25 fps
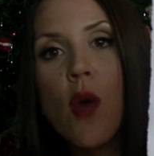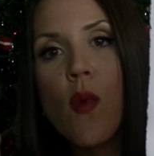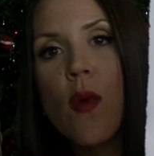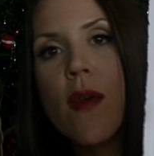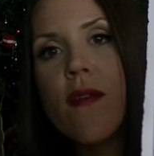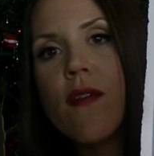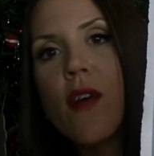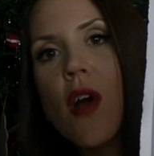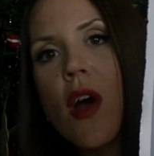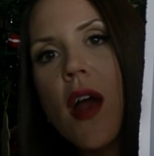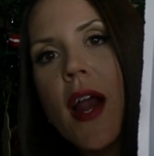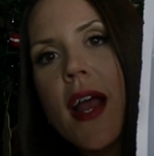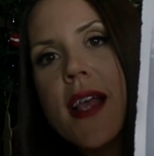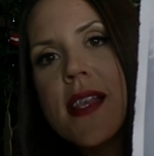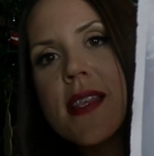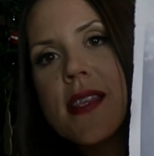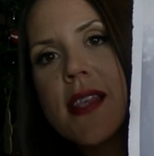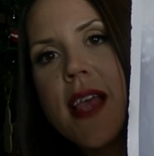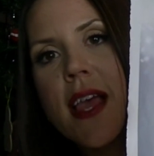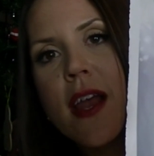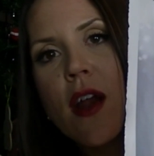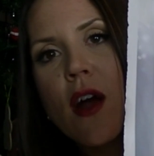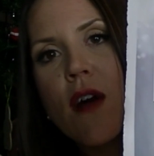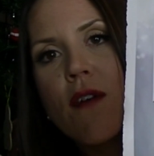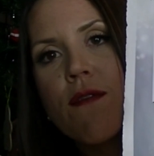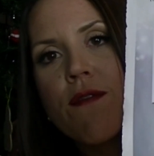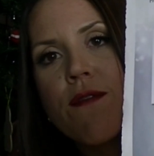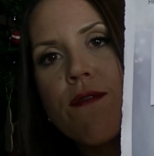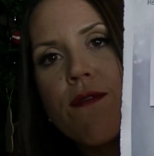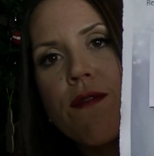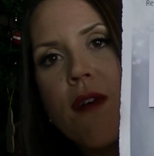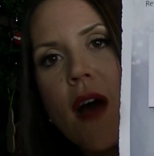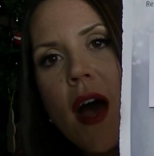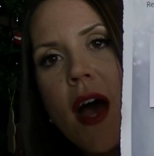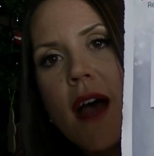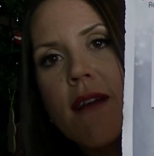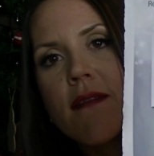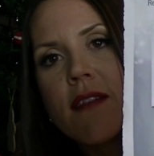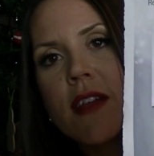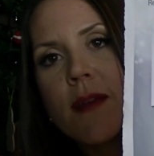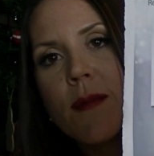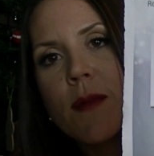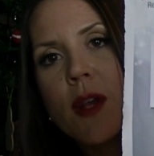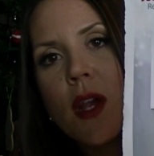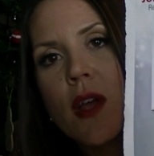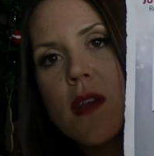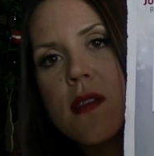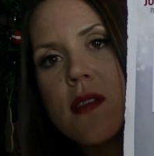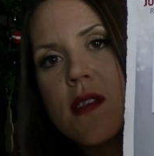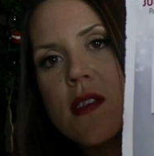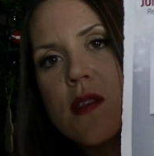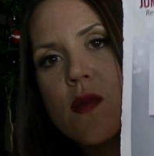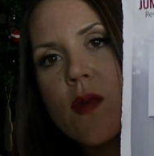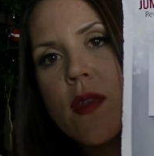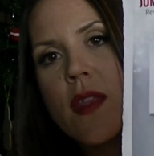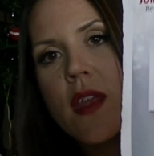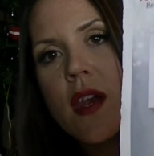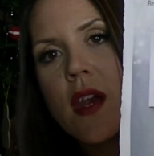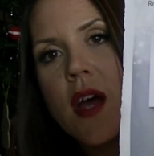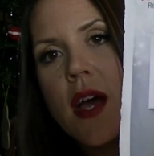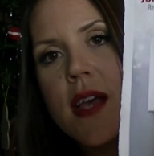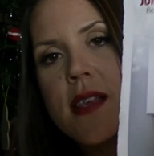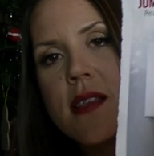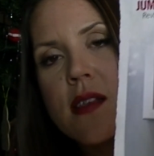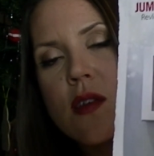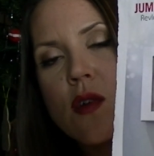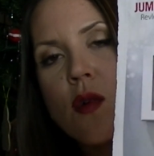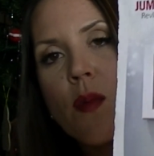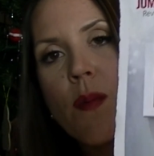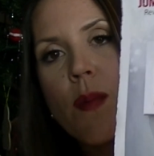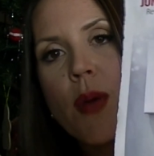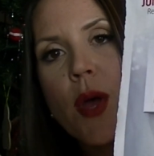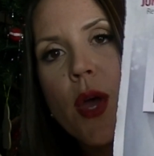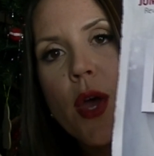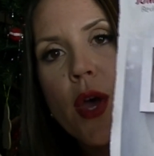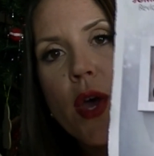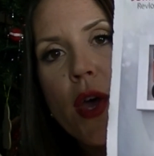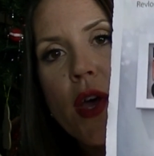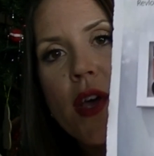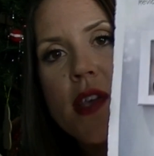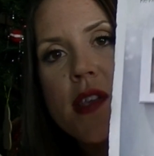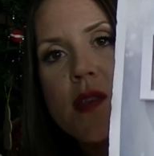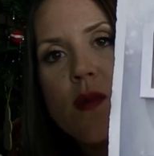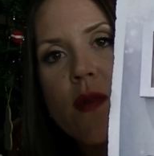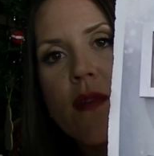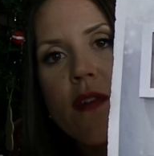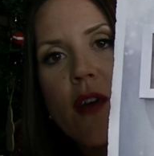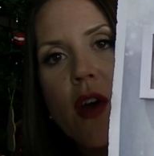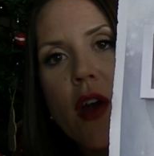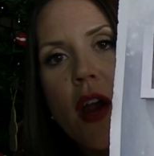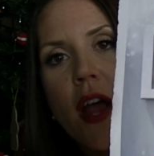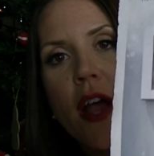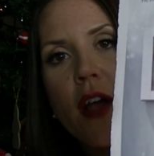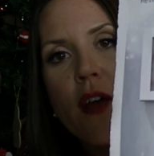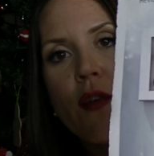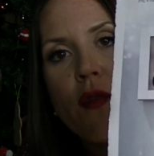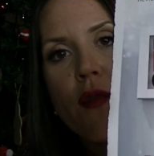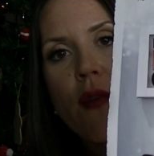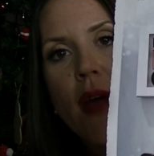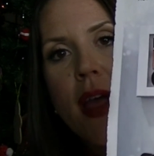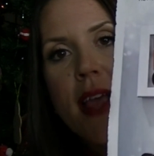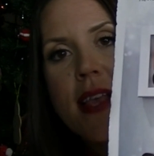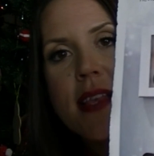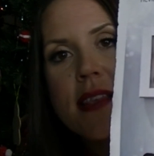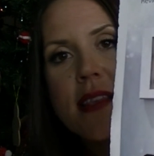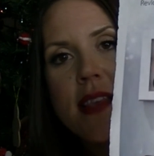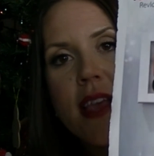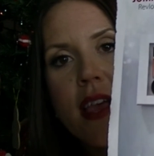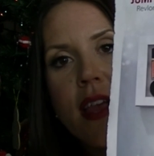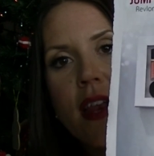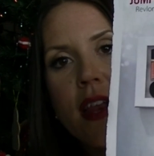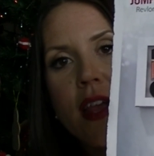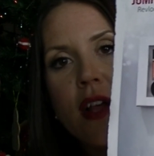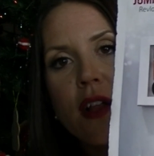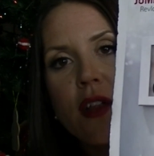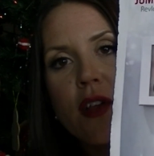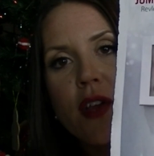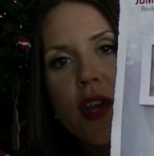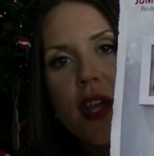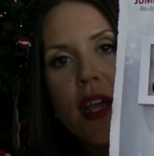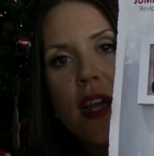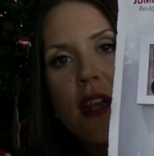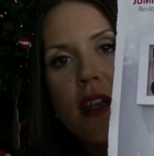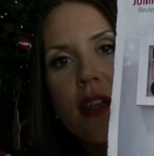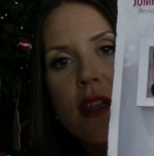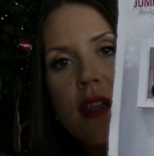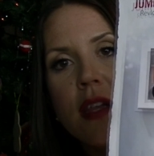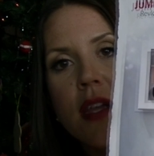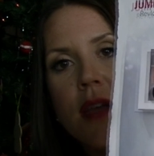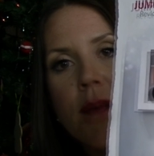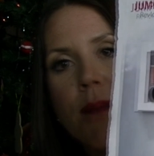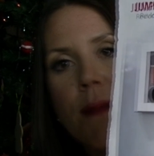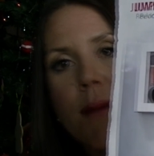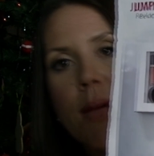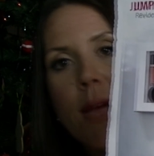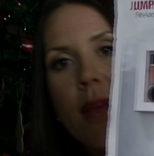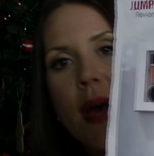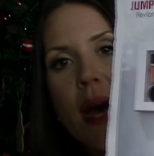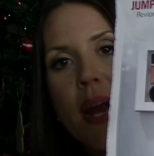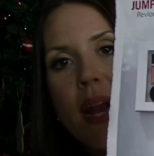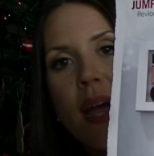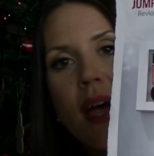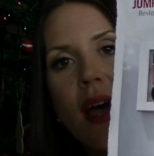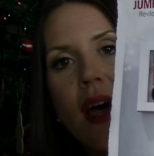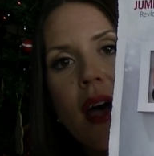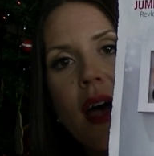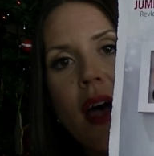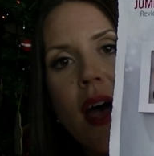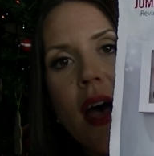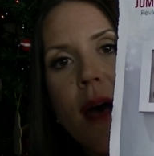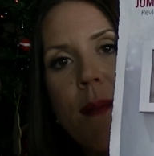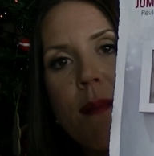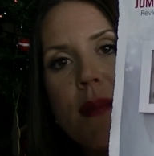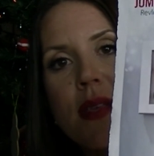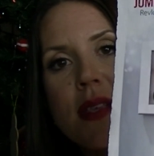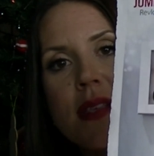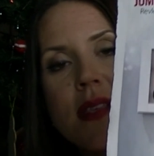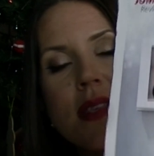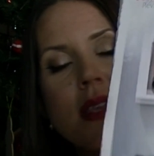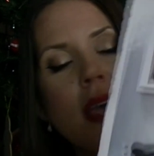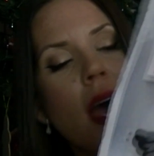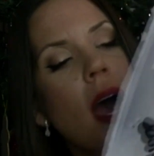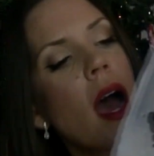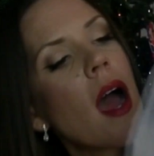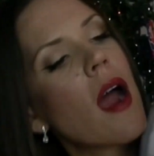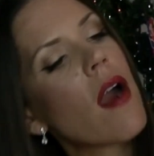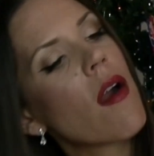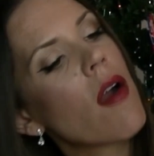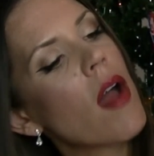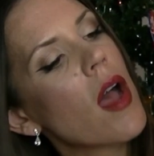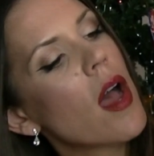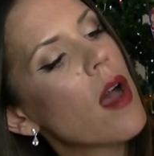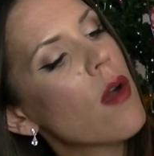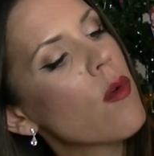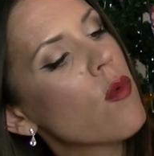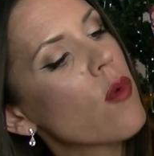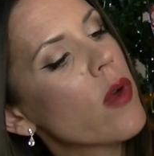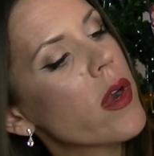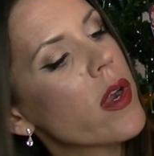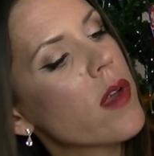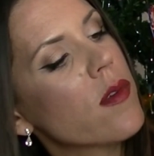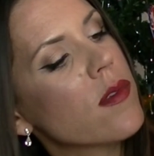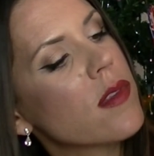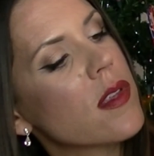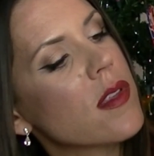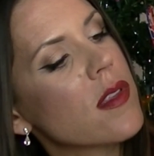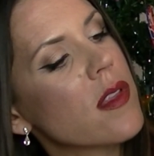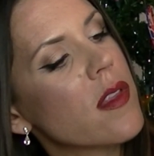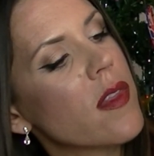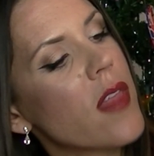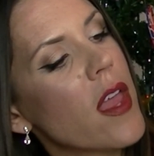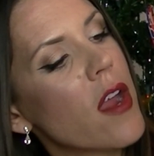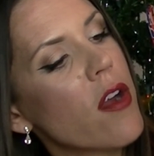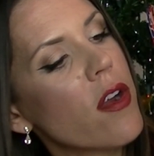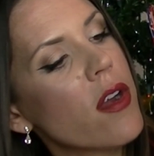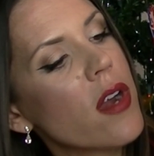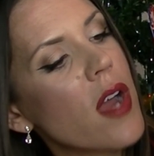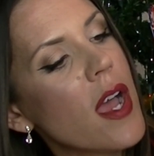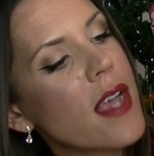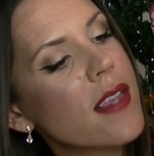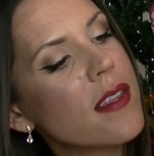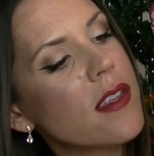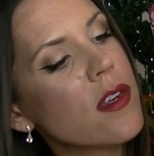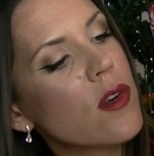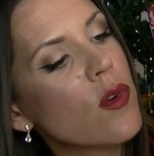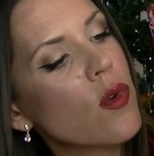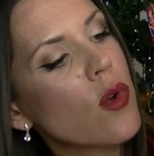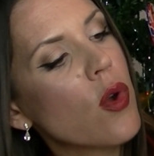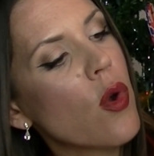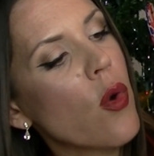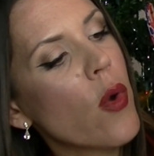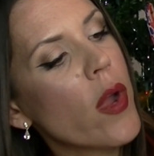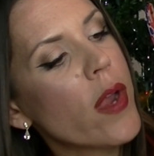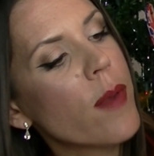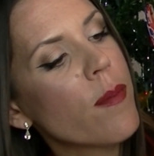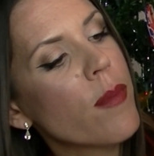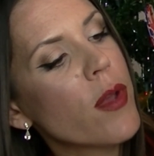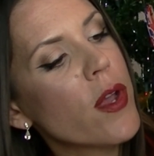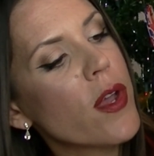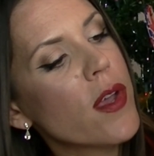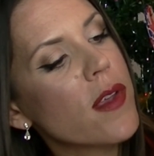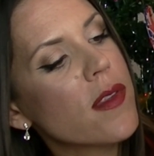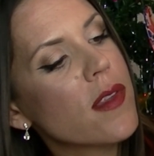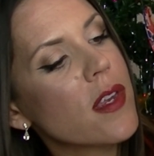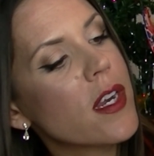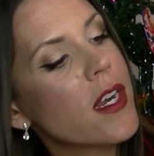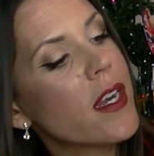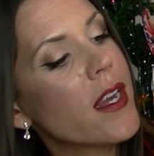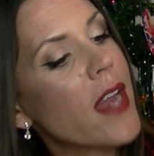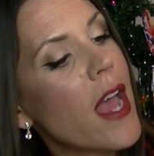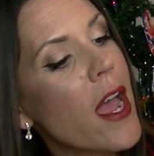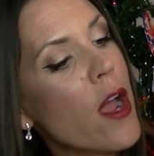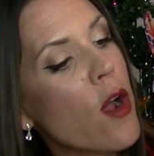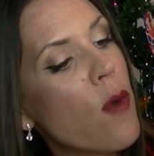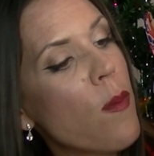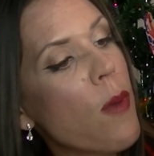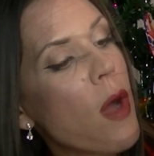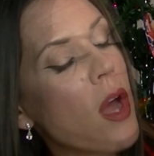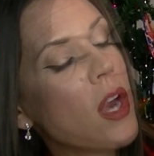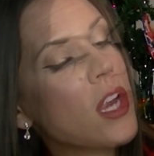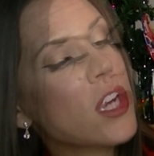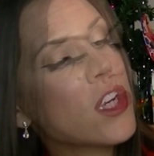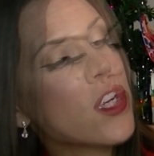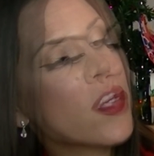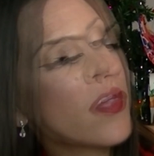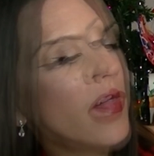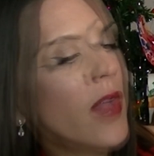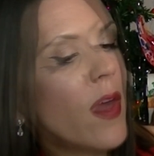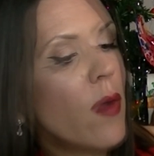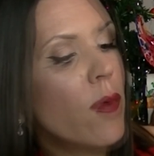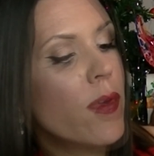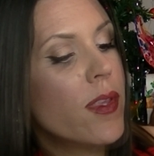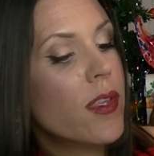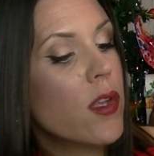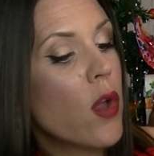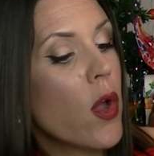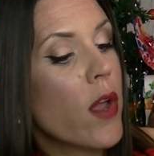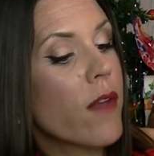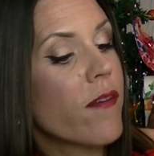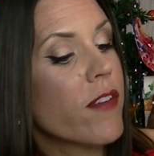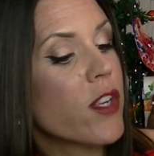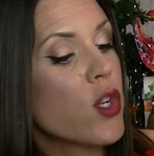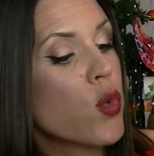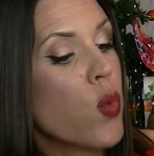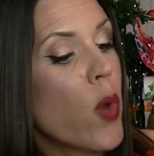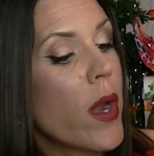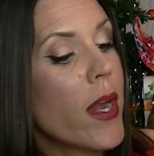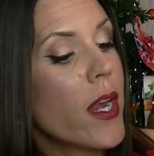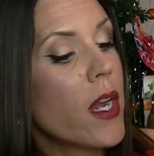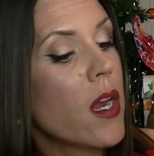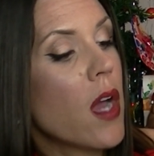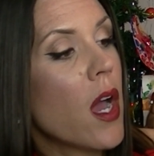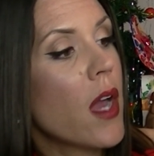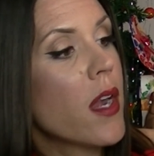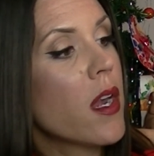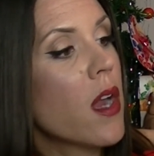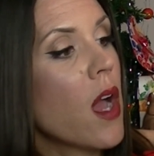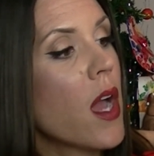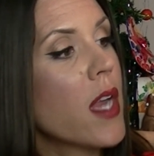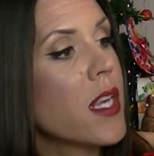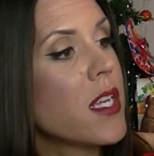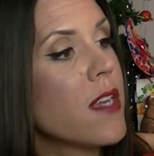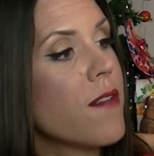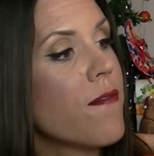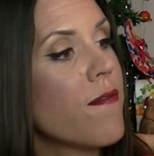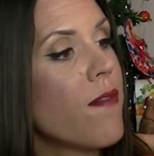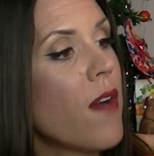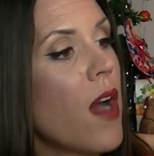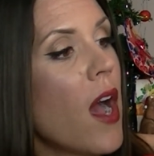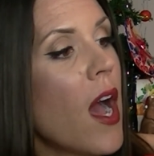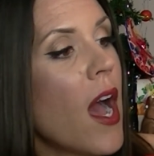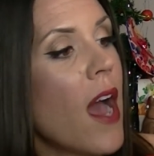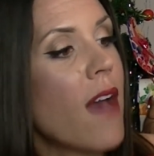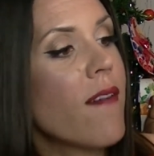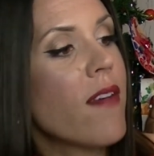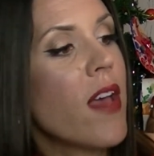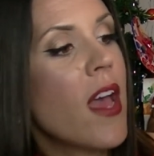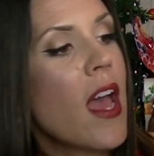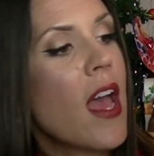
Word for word: We've got a set of five lip glosses with a nice little purse. We've got a great set including a lip butter, a mascara, what else is in there? A nice little coin purse and a nail polish. That one's going for $29.95.